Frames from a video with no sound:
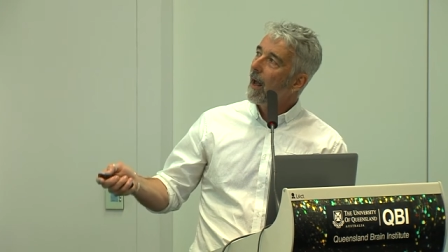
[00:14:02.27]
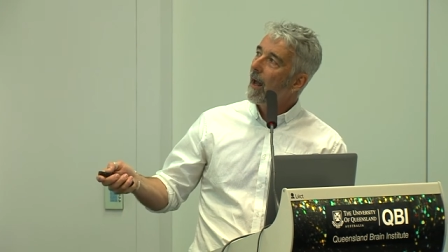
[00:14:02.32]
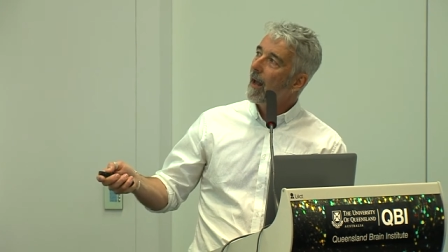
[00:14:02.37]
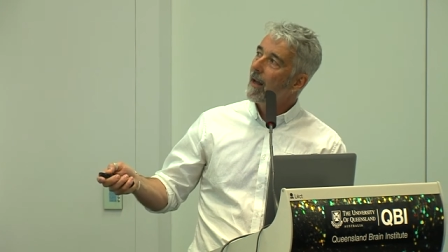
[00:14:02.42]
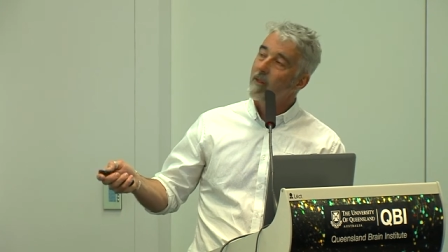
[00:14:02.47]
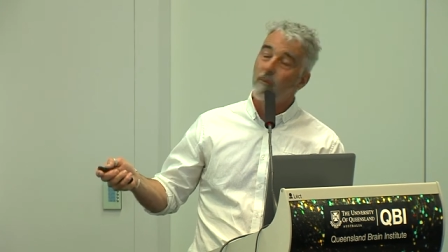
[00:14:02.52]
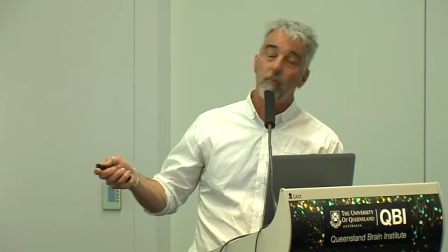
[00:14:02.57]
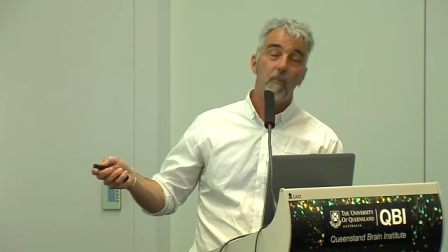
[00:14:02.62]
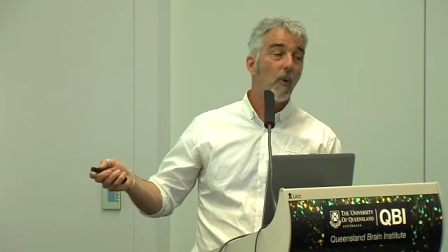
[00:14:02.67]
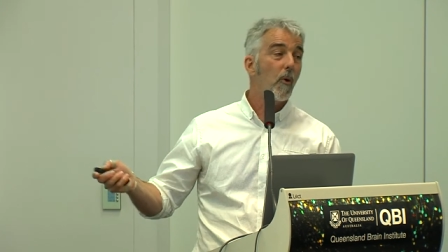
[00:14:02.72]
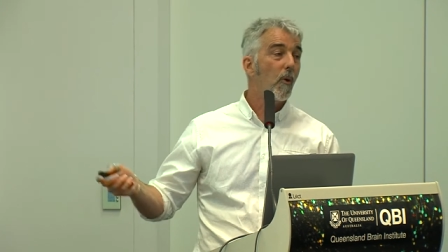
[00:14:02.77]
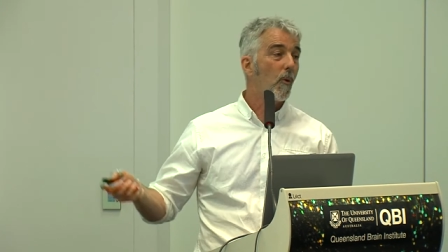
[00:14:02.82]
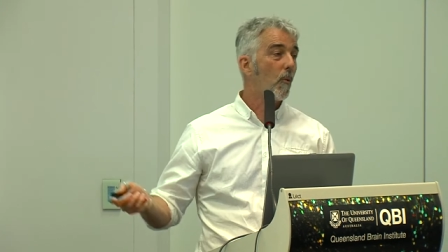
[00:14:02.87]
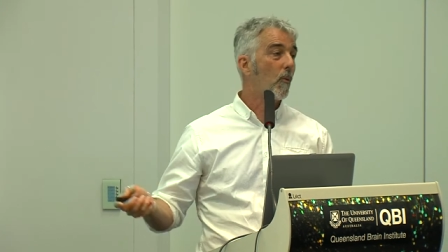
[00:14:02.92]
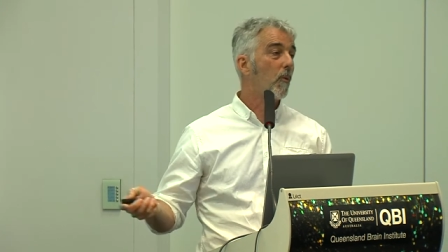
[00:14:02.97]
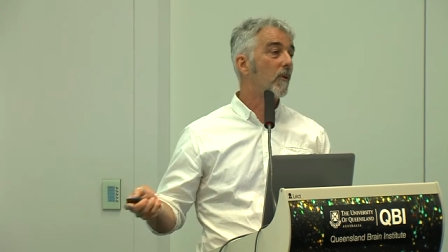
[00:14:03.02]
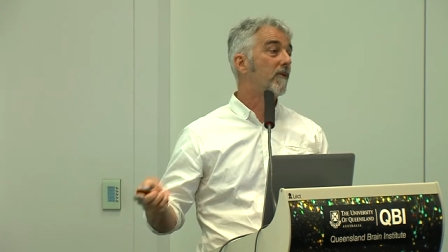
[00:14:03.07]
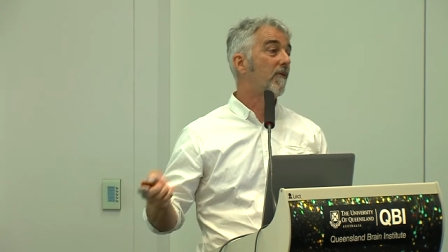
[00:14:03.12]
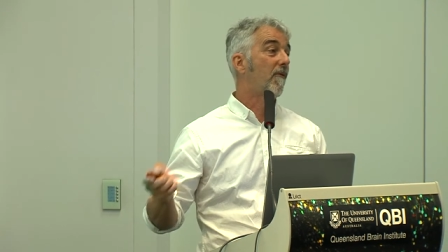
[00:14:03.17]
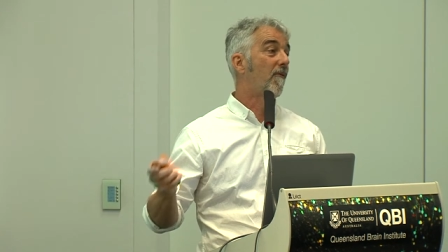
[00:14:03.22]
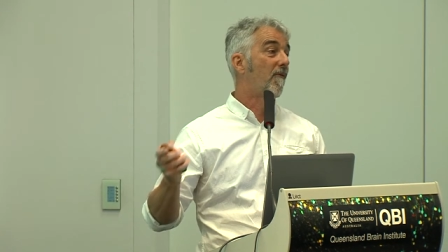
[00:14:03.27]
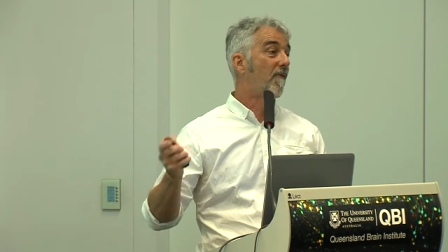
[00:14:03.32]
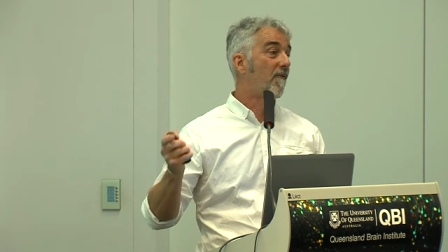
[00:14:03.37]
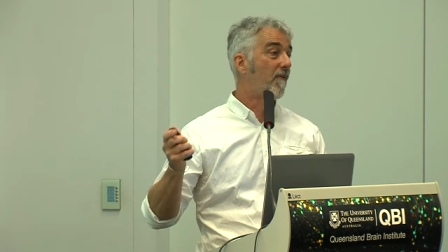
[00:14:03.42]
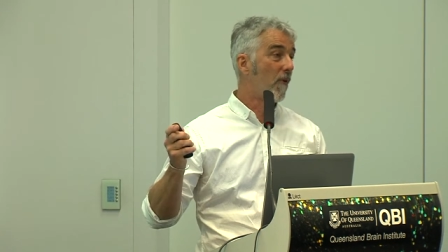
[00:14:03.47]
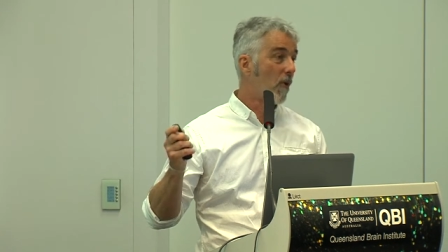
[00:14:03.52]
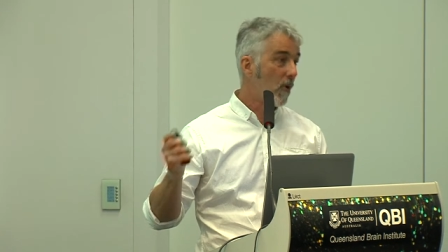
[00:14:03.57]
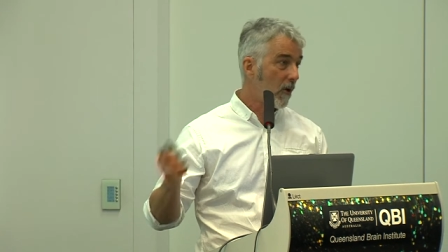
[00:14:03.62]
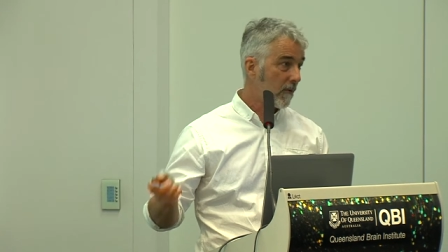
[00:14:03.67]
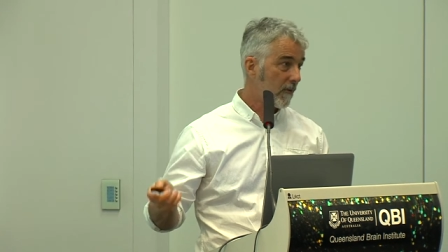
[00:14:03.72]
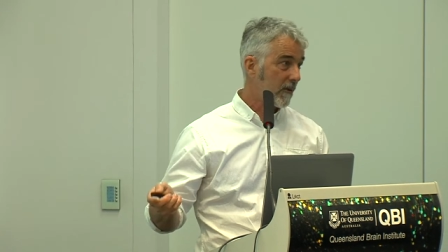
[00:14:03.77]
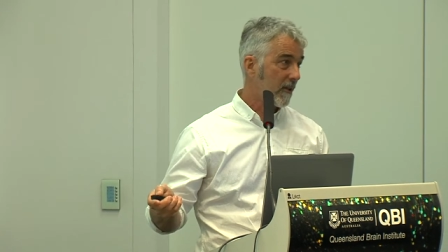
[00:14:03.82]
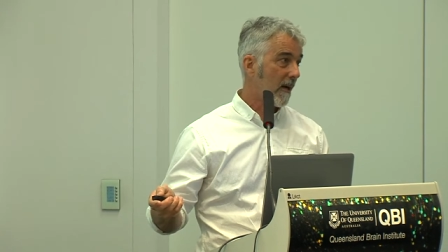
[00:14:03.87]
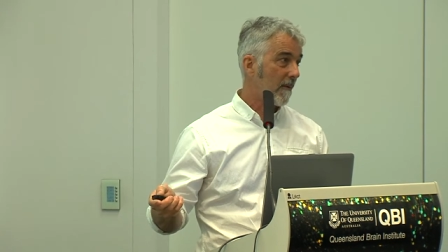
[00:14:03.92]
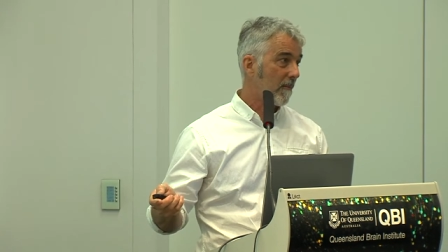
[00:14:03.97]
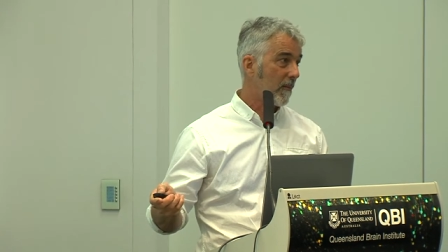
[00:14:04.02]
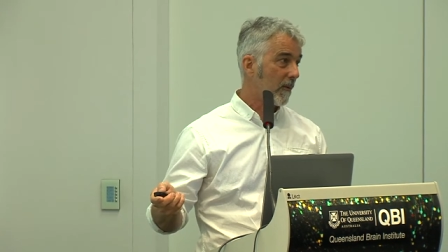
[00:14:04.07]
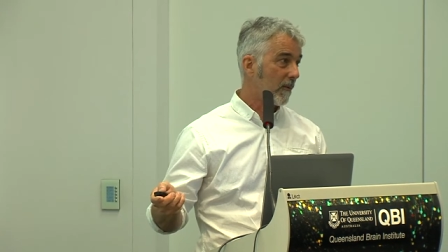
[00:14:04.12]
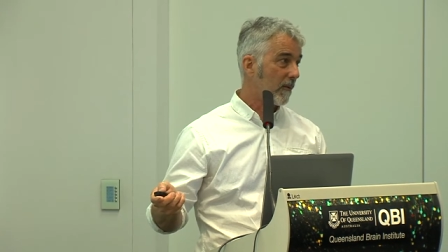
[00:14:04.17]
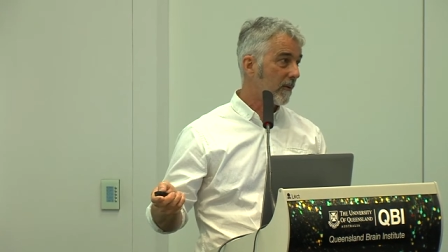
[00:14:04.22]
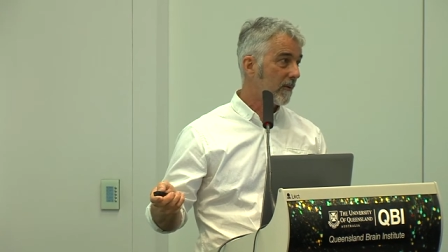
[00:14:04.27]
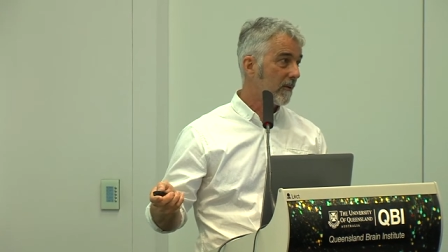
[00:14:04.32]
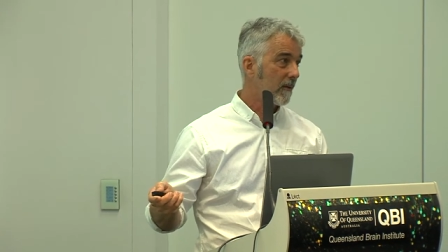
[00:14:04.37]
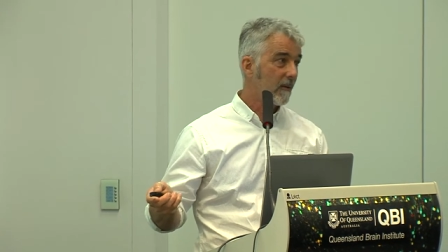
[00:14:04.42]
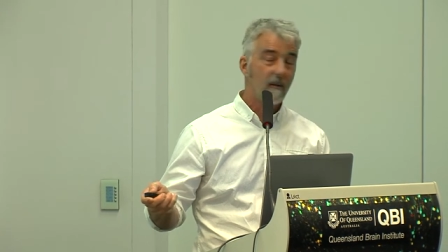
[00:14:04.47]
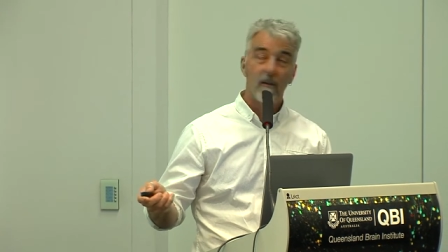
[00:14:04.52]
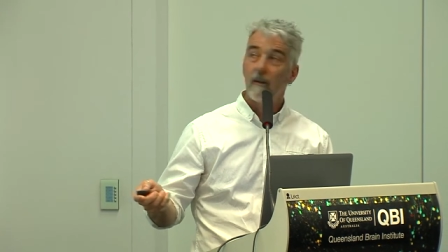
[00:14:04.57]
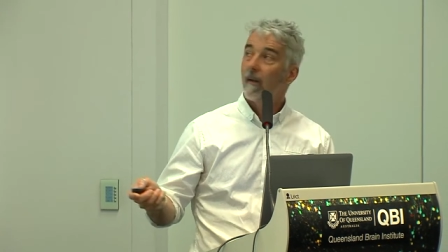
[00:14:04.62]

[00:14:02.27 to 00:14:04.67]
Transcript: His boot was full of samples.